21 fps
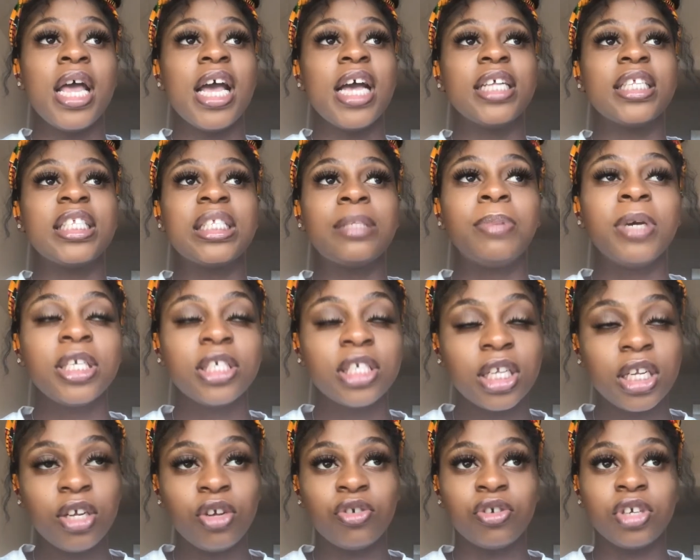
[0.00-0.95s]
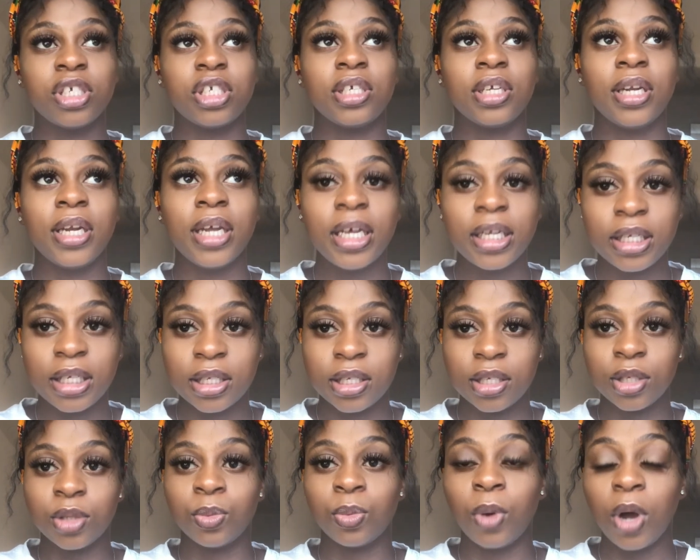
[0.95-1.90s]
especially Christian ladies
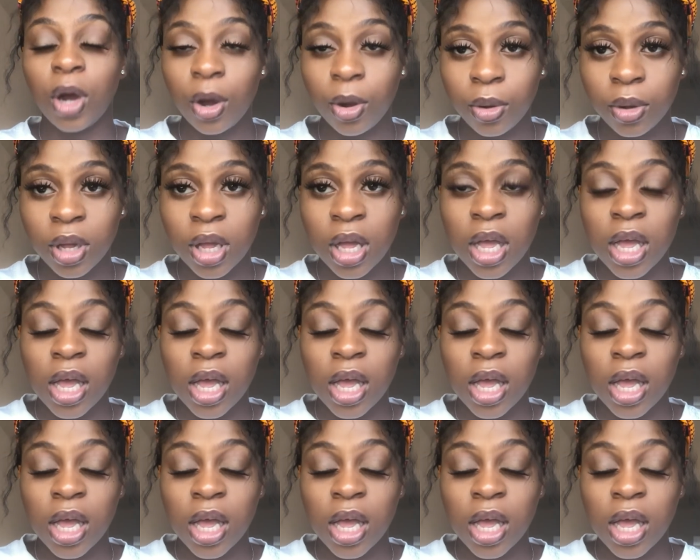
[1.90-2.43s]
as well,